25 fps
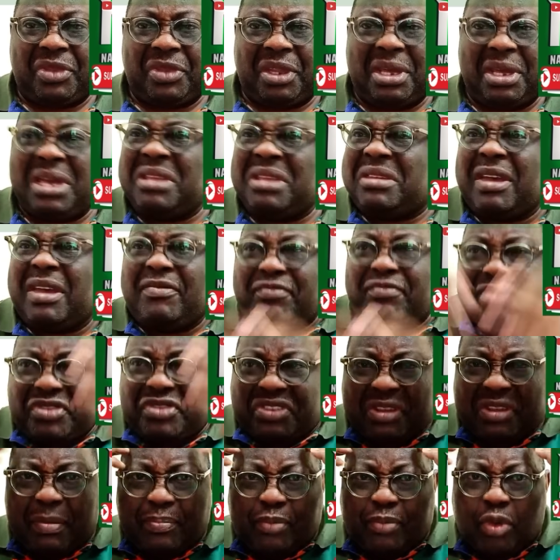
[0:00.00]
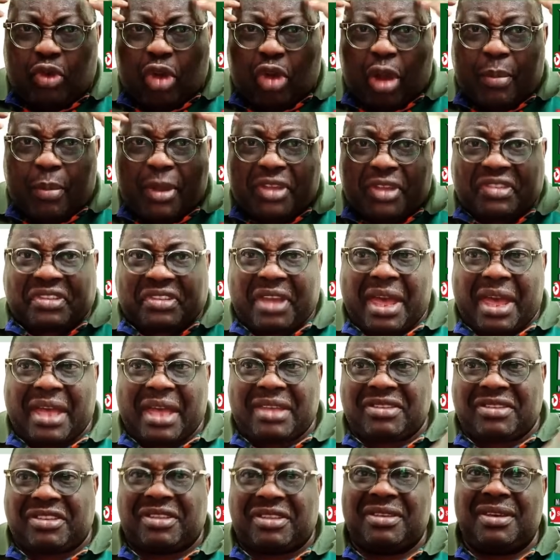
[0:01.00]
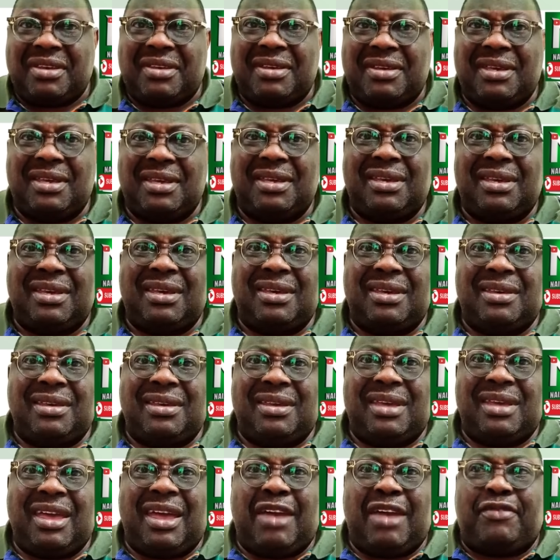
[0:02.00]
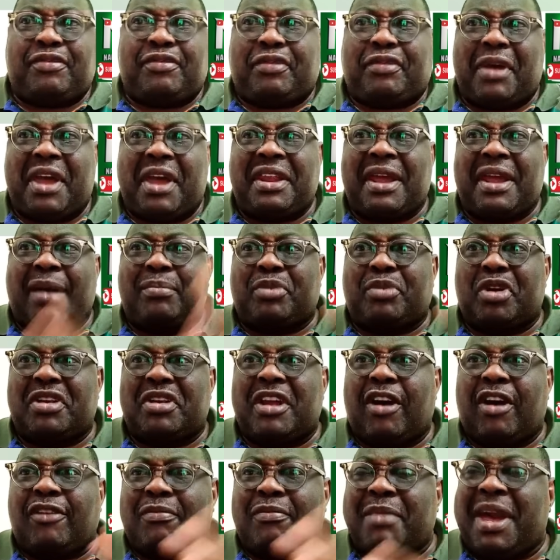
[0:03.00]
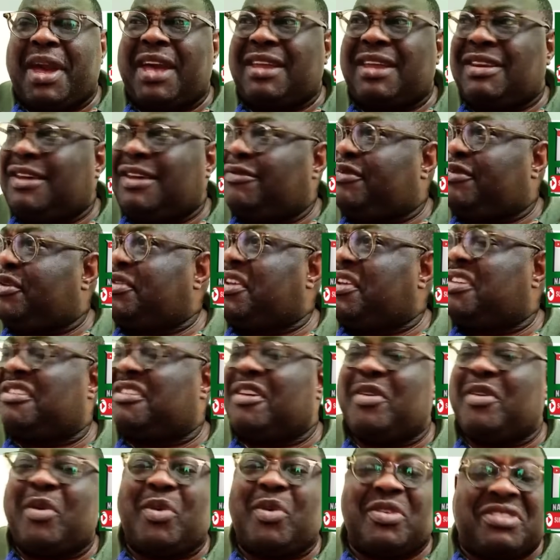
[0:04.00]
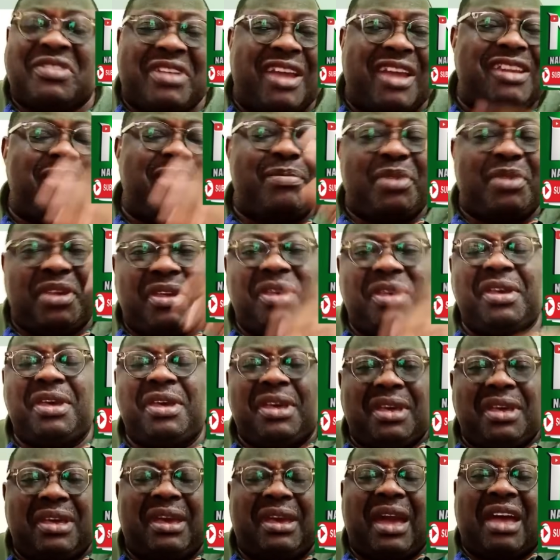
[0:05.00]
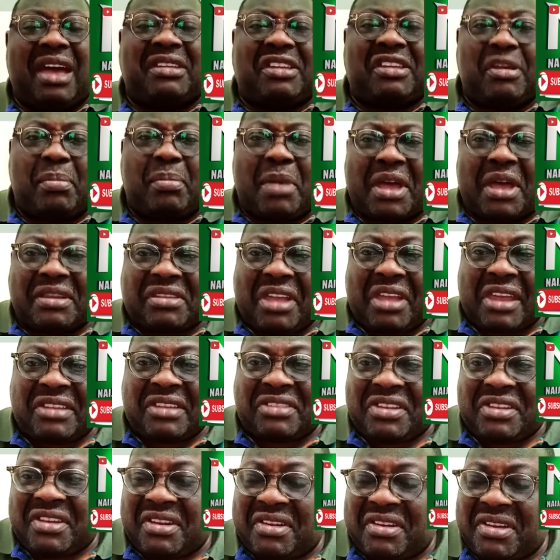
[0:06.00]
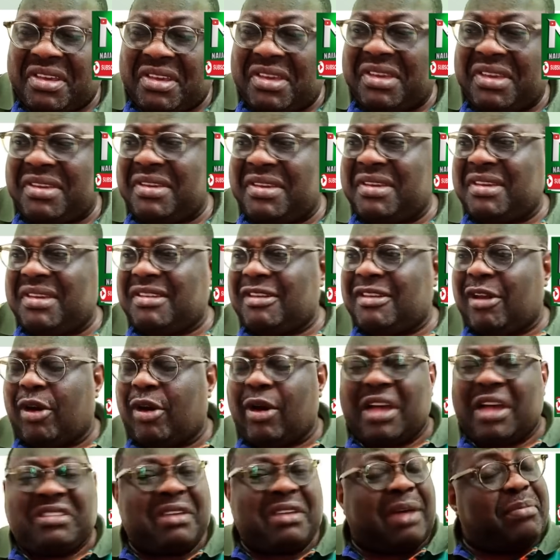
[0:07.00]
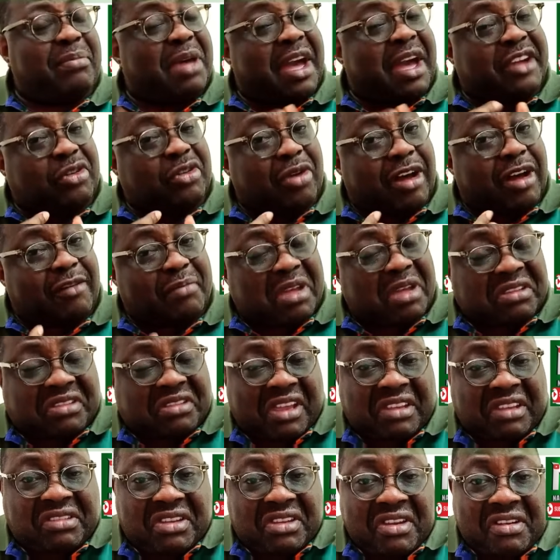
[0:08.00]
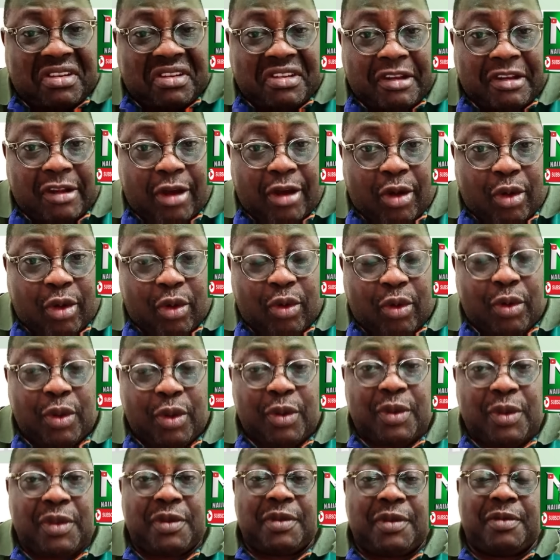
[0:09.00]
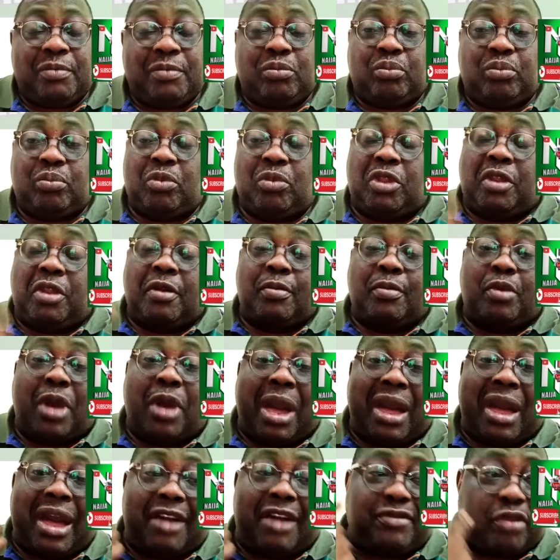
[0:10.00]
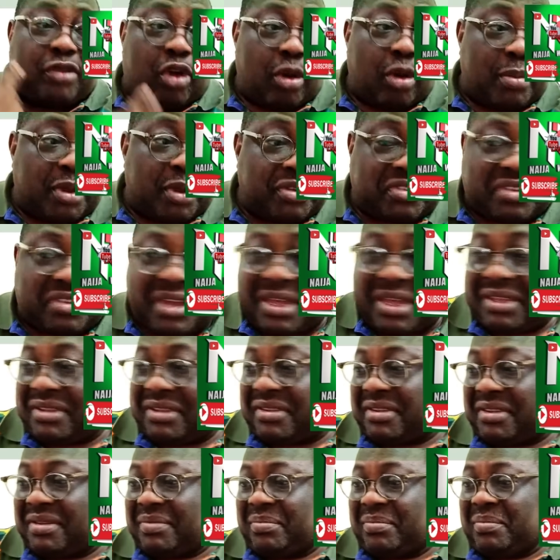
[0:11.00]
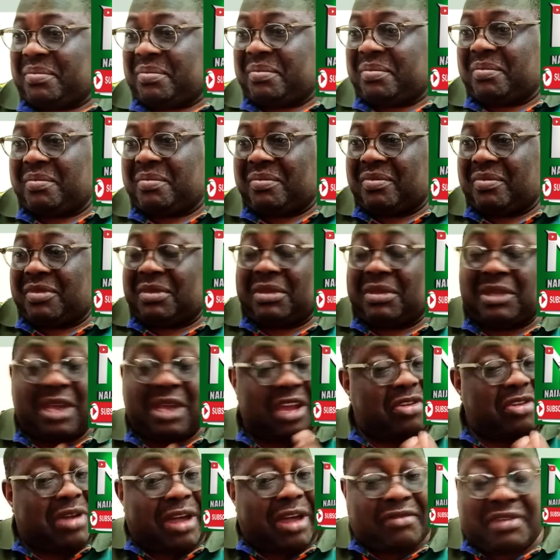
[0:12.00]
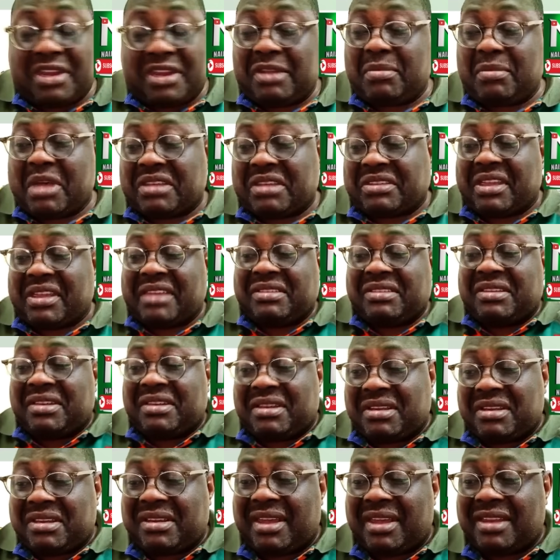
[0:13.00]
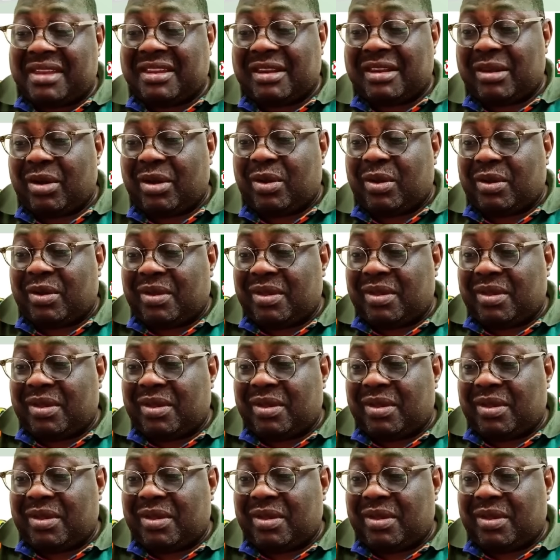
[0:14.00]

It's a simple common sense. A friend and brother of mine a few days ago was telling me he has a master's degree in law. I said, I don't have a master's degree in law, but I have common sense. I don't have any master's degree in any law.